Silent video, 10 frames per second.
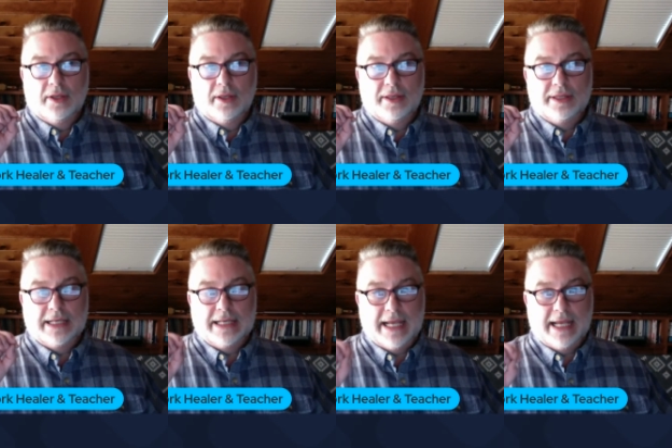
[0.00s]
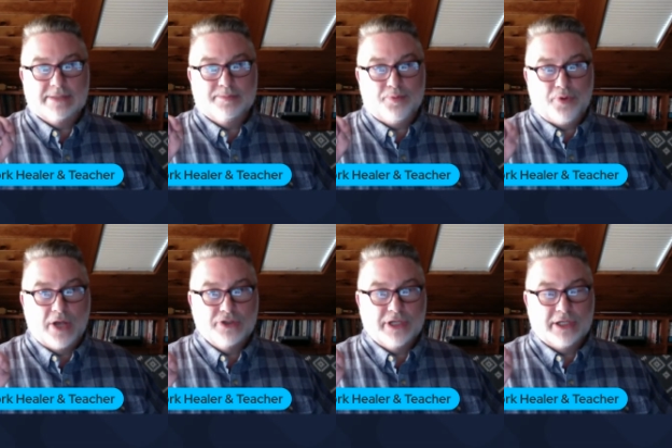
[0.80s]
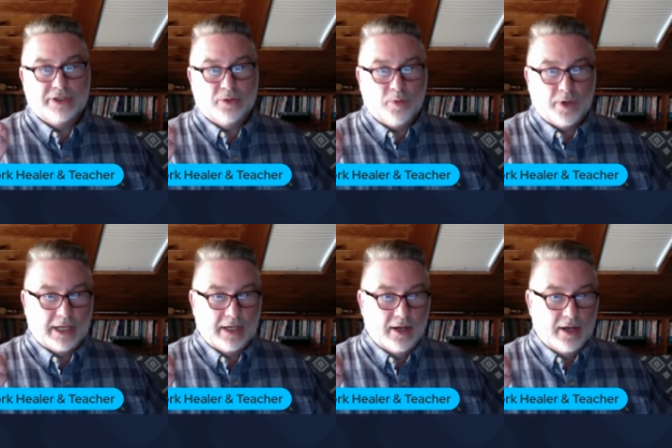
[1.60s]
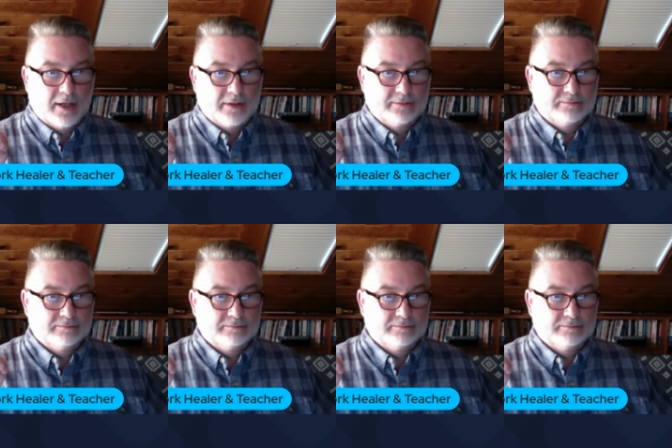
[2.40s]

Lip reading: The next project you're working on,